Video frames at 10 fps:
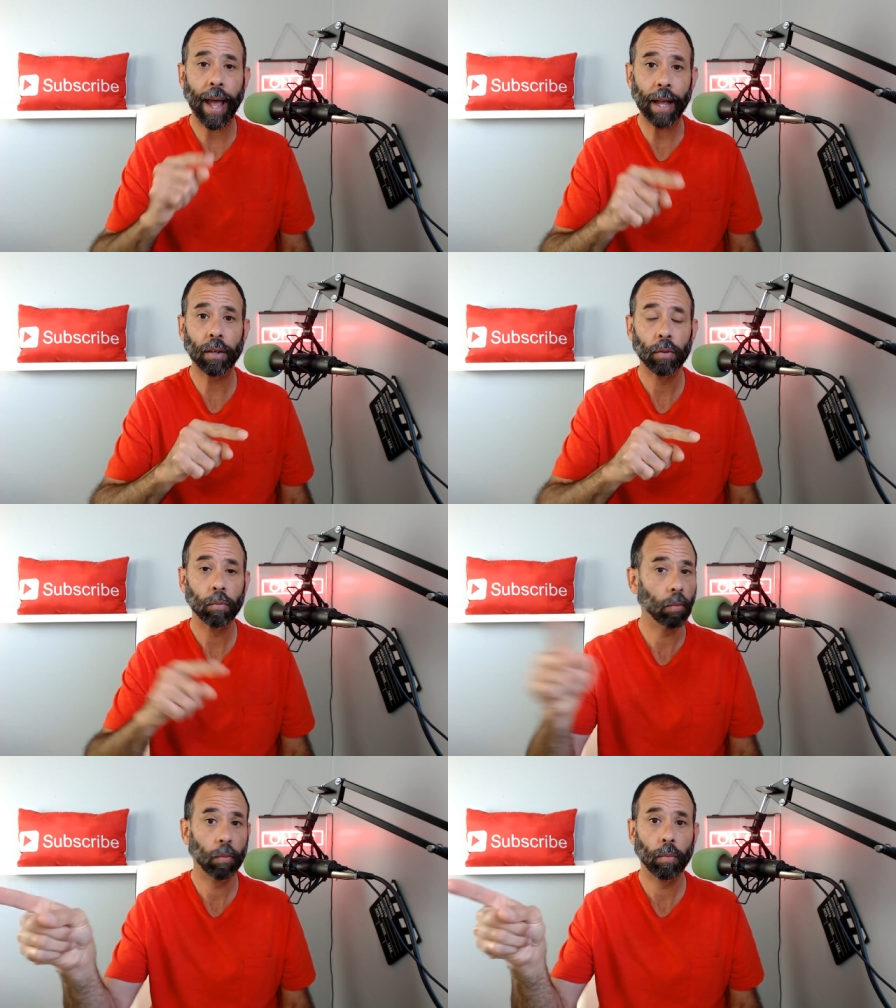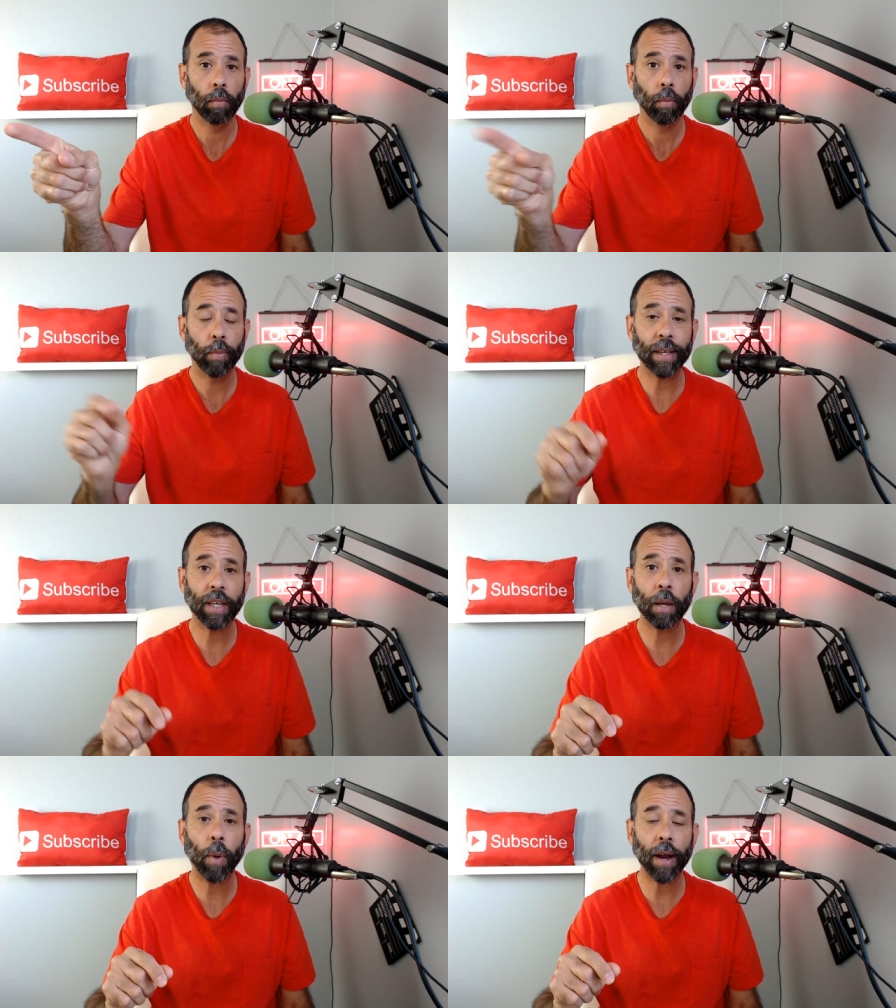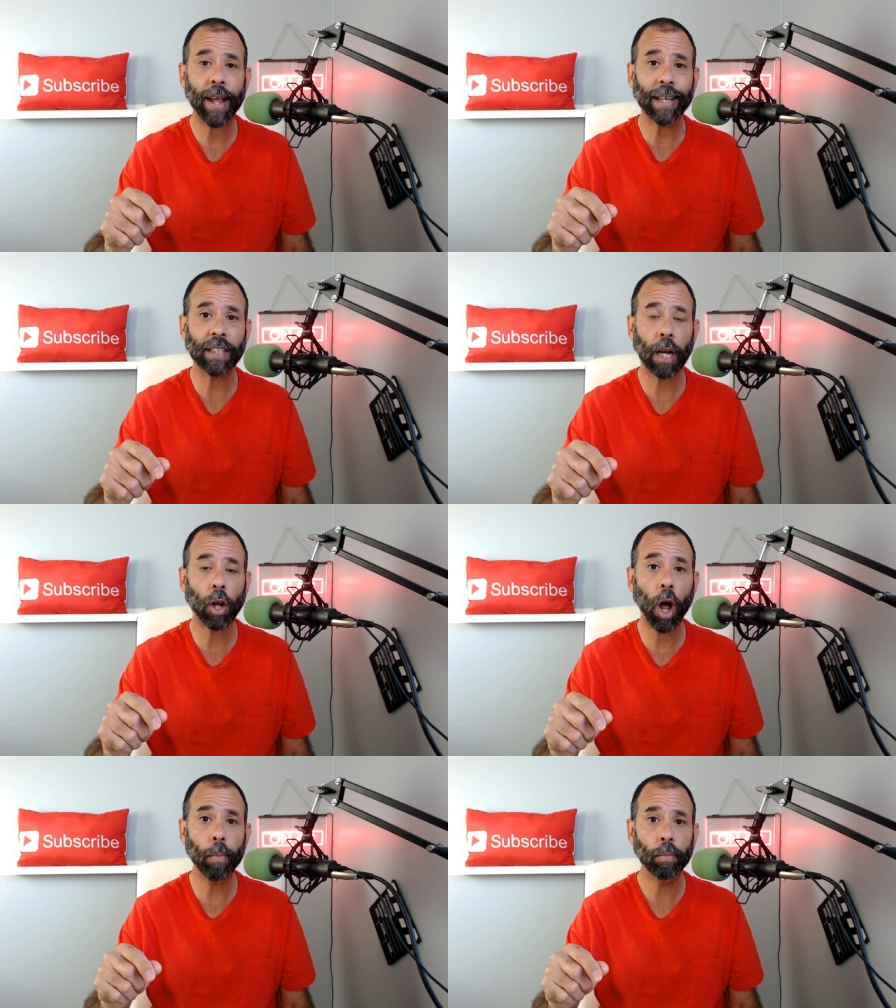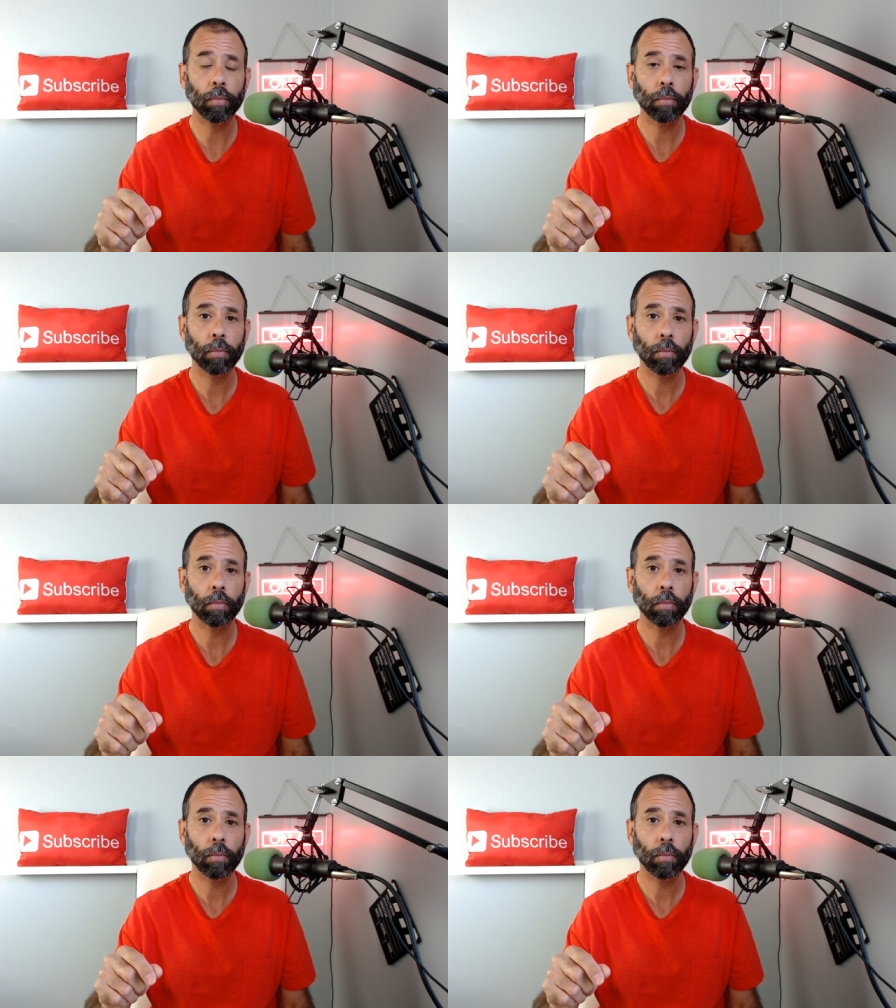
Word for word: at pestgeekpodcast.com